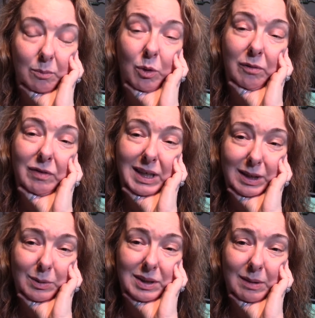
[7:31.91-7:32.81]
more
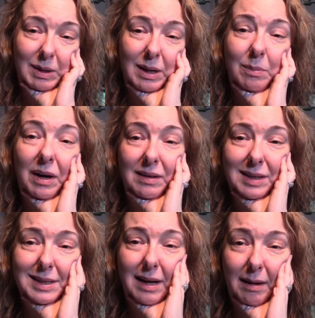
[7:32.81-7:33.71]
videos coming up on
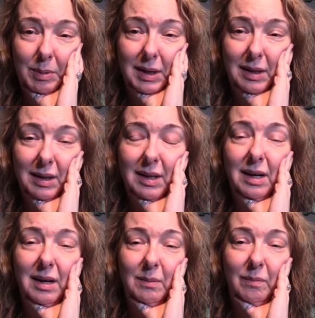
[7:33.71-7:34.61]
this topic
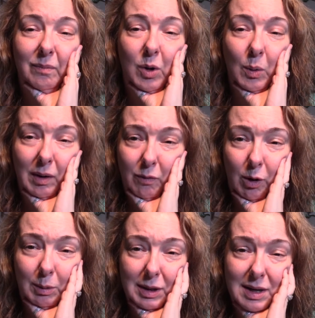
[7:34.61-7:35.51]
um, going
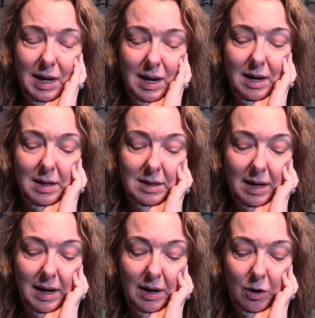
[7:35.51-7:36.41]
forward and
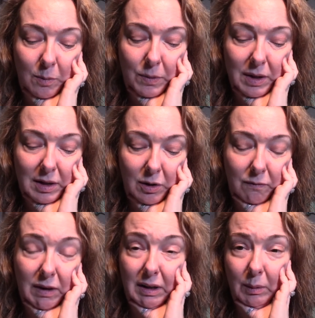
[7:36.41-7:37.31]
I hope that you
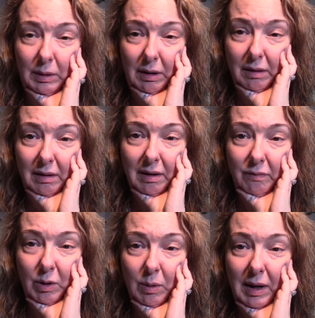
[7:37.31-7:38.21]
follow along and
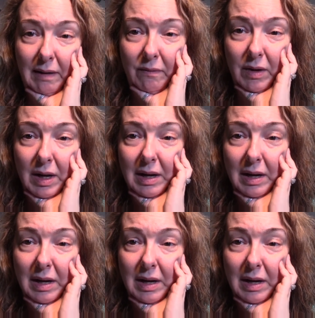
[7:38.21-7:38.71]
if you have